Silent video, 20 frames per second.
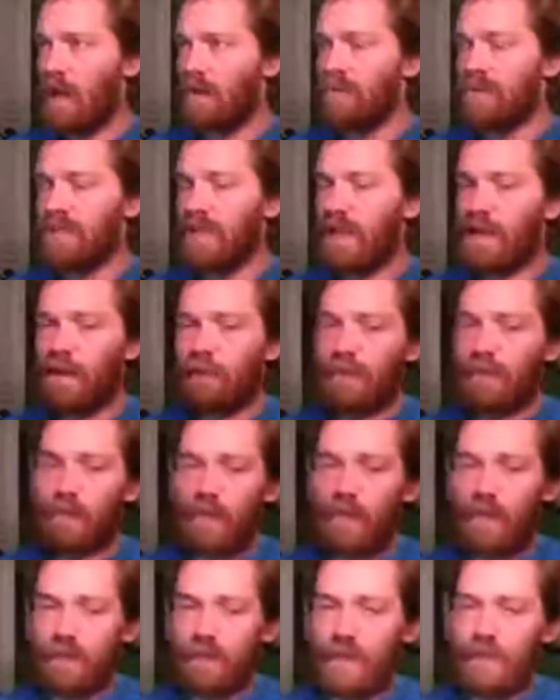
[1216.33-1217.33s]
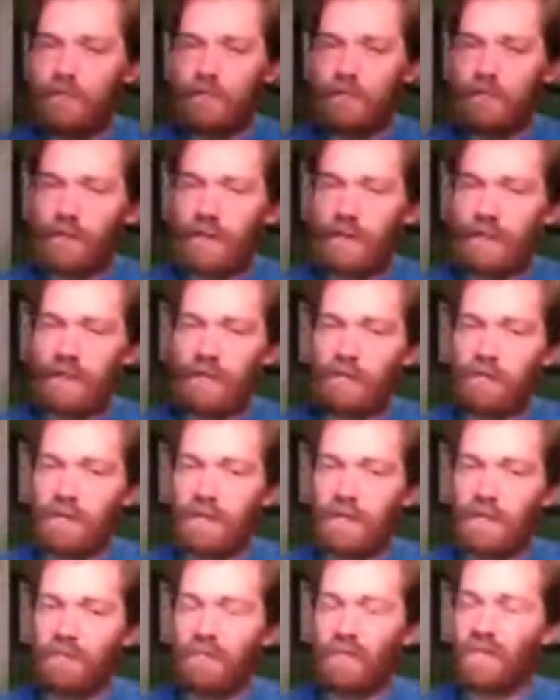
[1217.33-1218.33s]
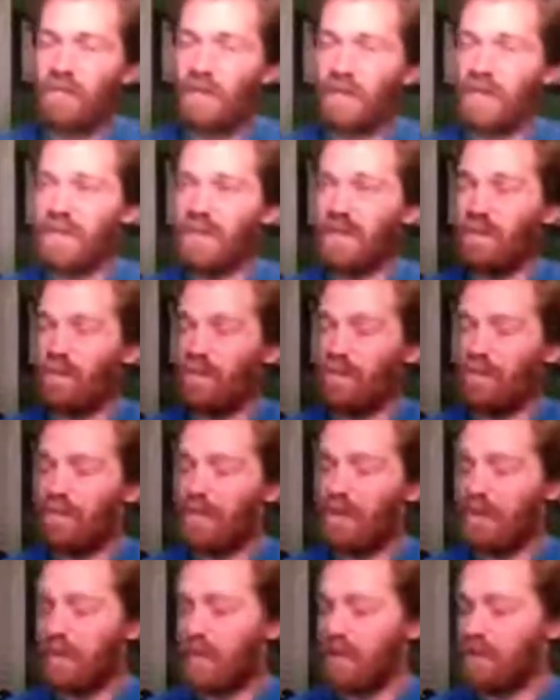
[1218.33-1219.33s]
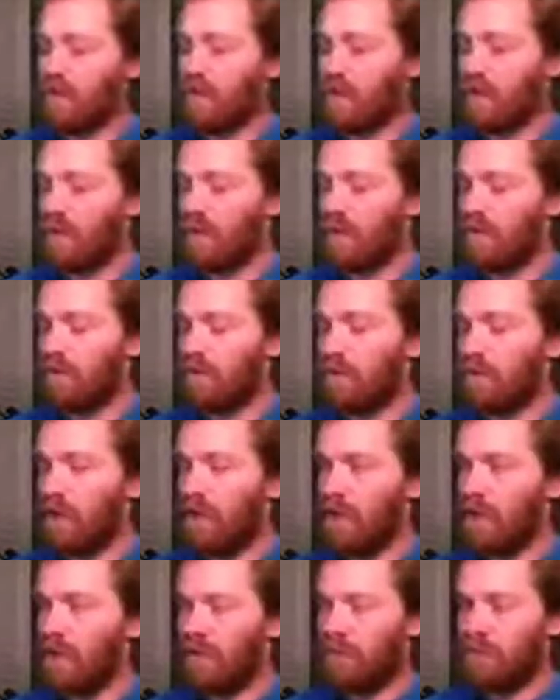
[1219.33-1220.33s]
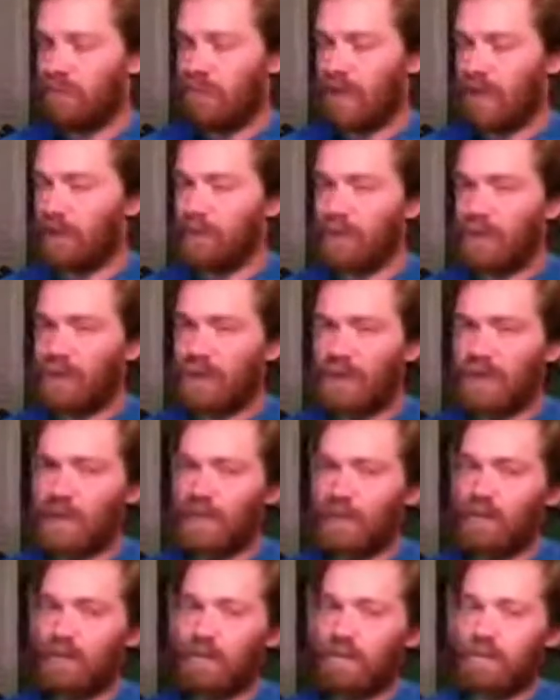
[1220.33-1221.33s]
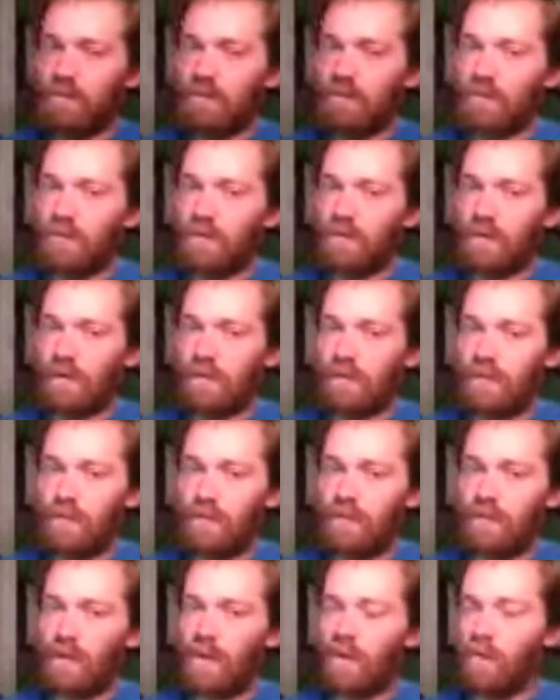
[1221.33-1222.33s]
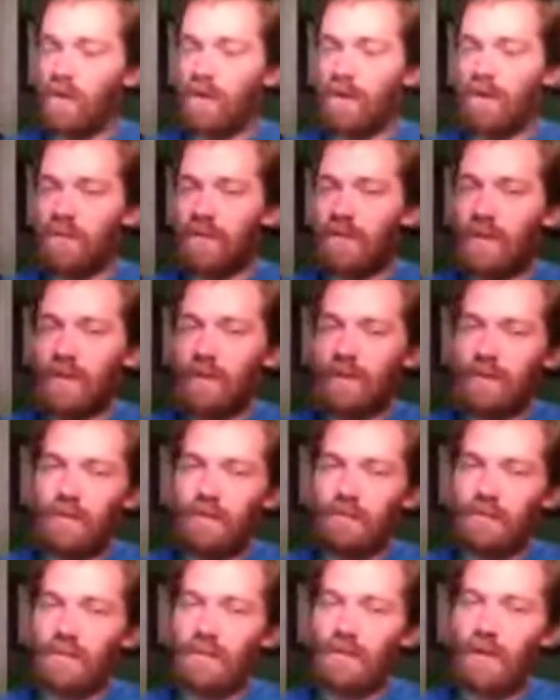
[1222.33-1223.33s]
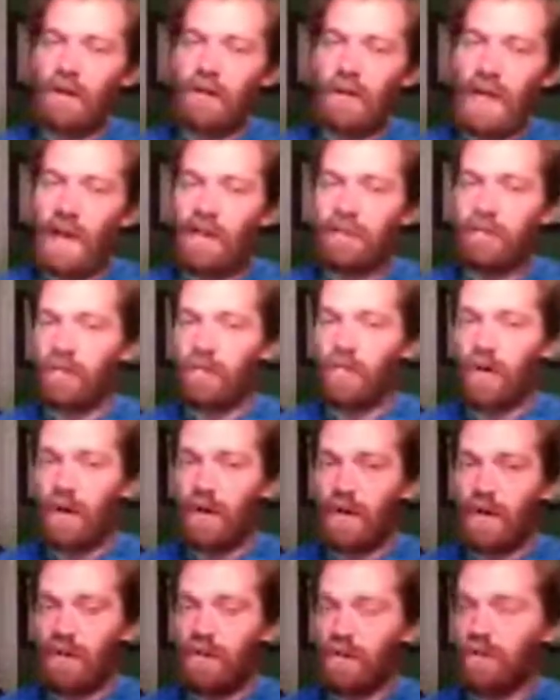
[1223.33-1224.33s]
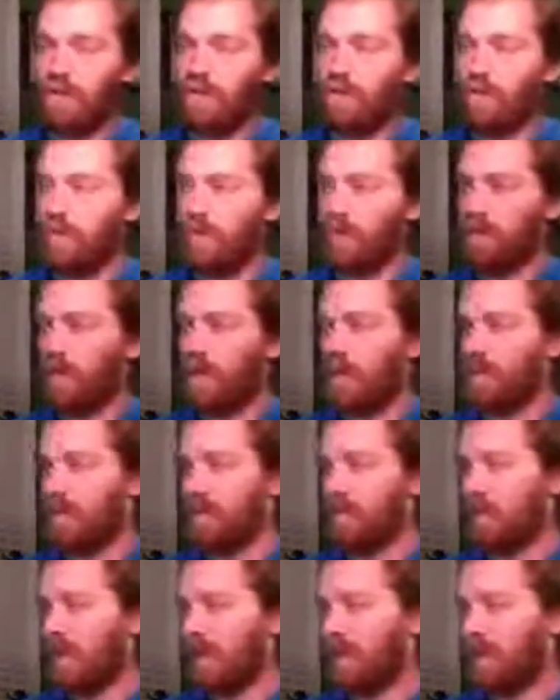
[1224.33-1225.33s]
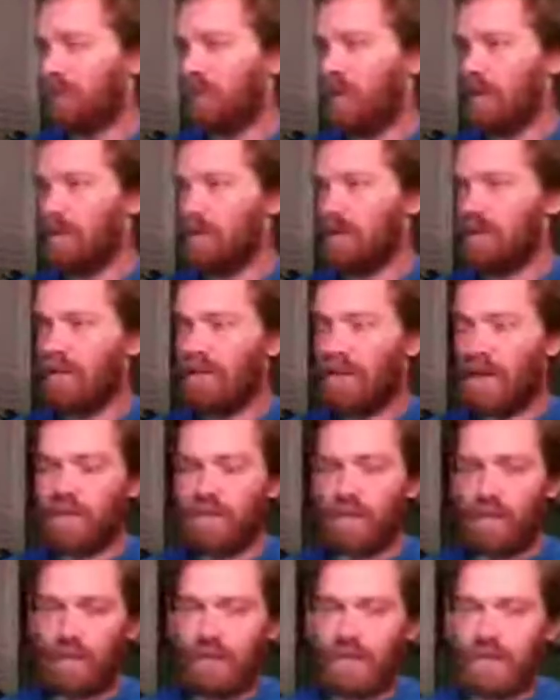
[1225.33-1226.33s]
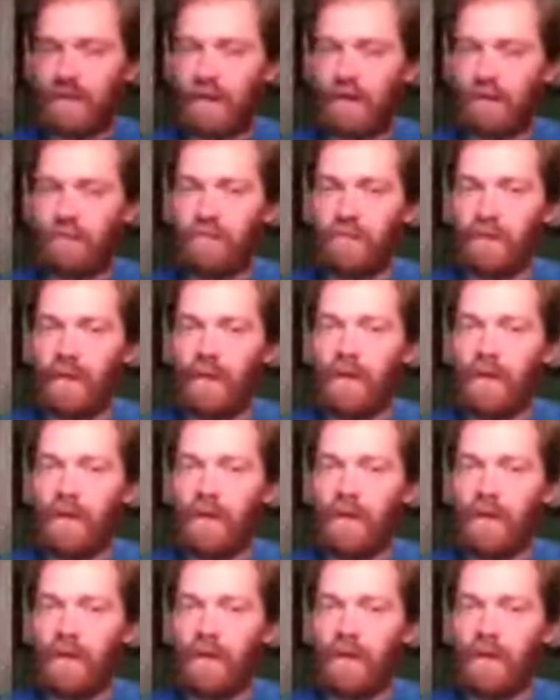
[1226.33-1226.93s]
setting up the build agent will be a little bit different, but essentially you pick a machine, you install Windows on it, you install LabVIEW on it, you do your license activation, all that sort of stuff